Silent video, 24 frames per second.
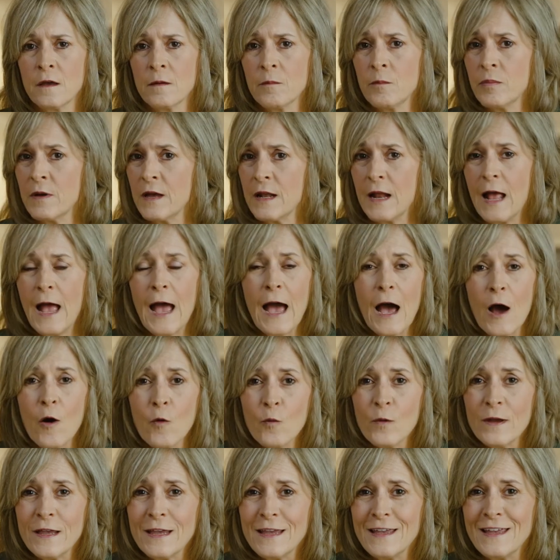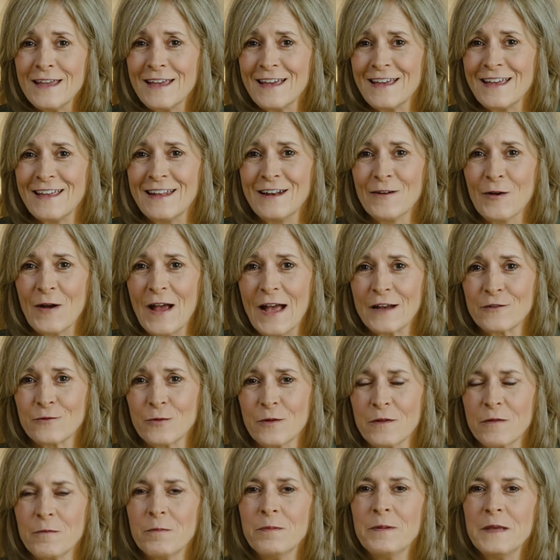But how we interact
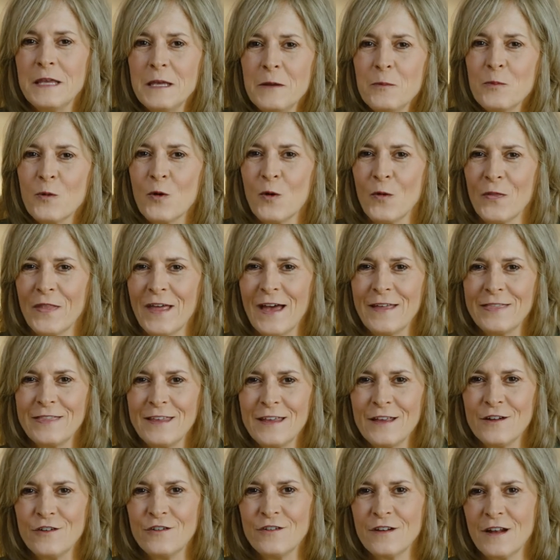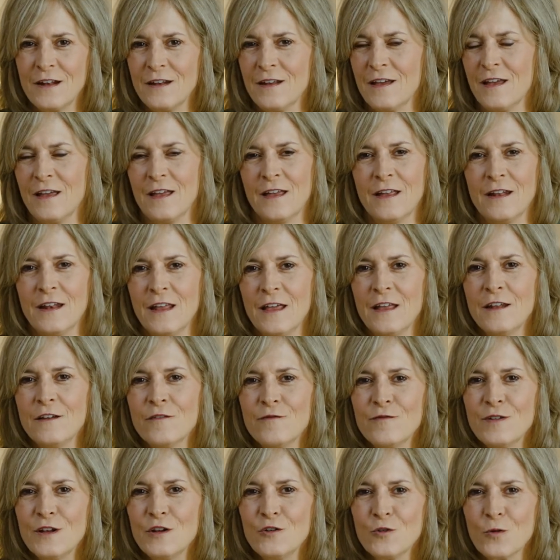with people, not the agenda. An
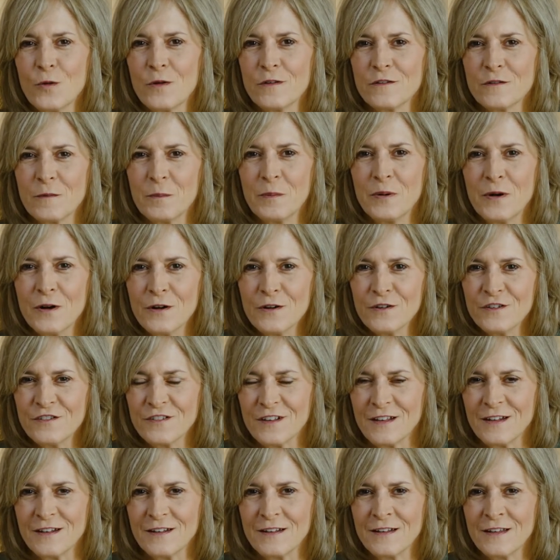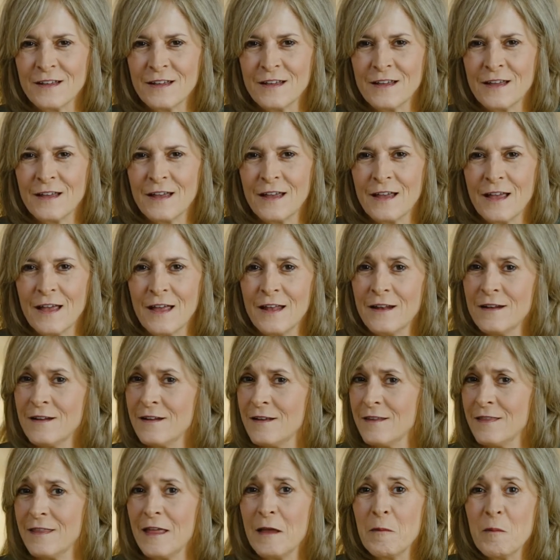individual is a person. And
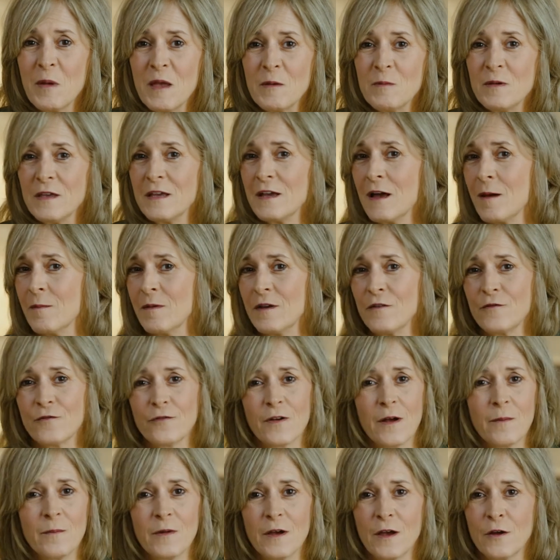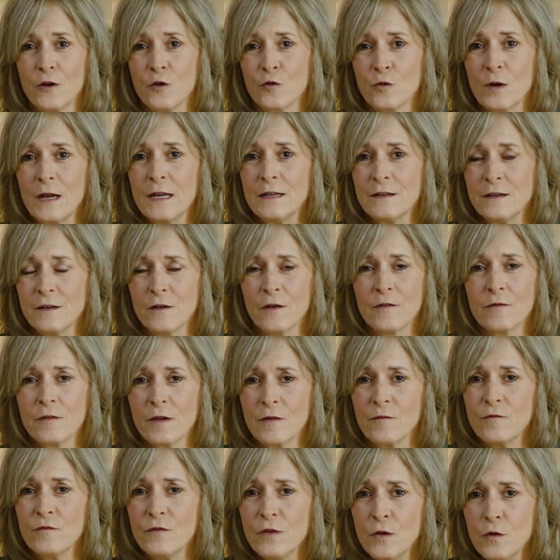they may be coming from a great deal of
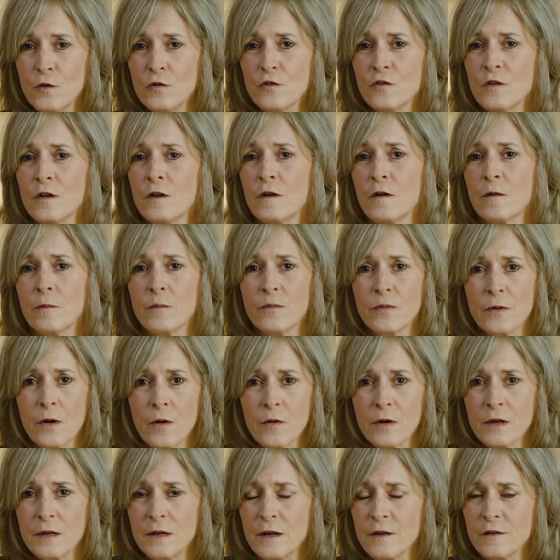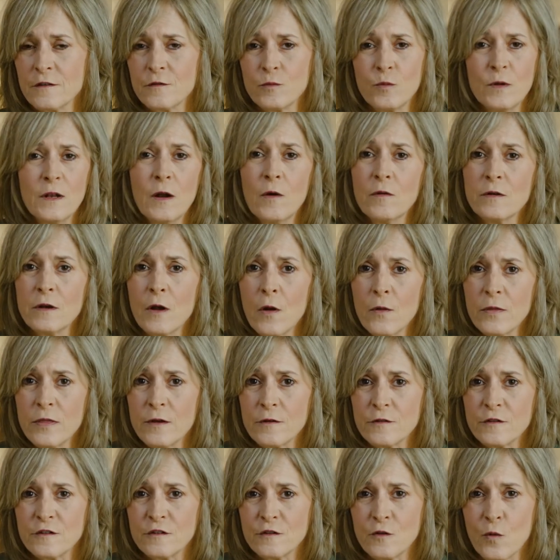confusion or brokenness. We don't know
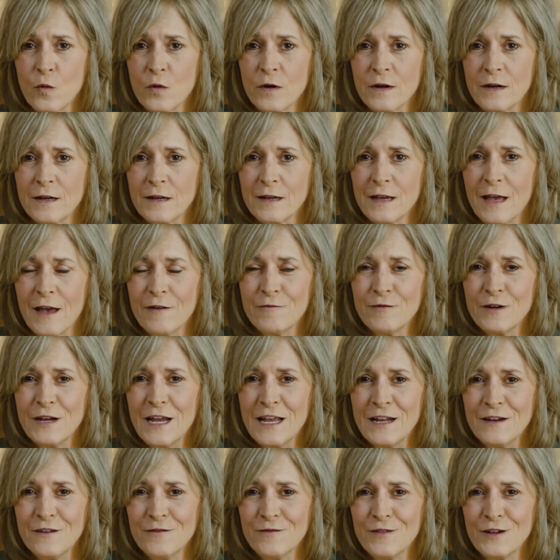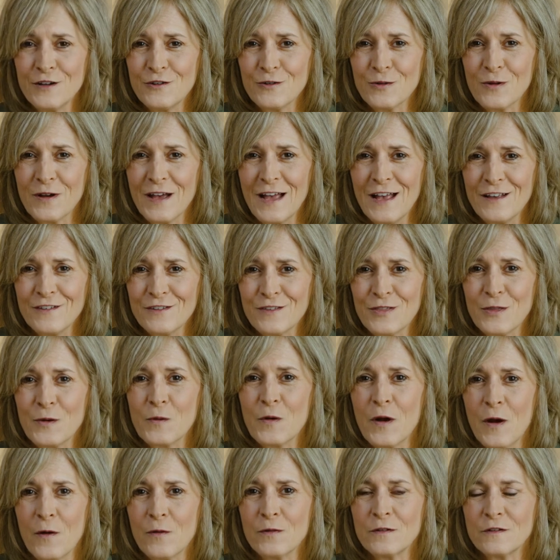their story. Every individual has
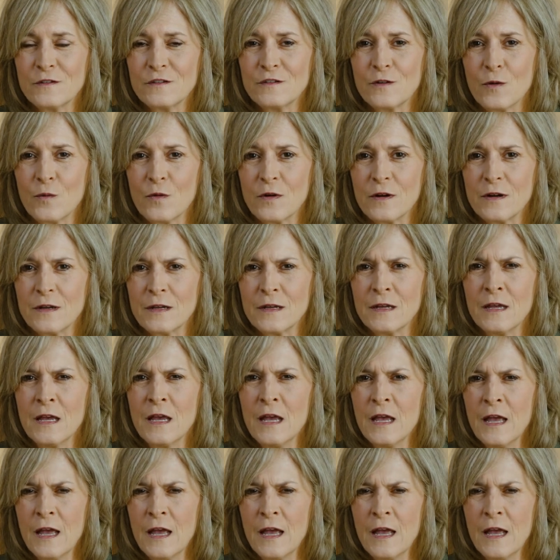their own story.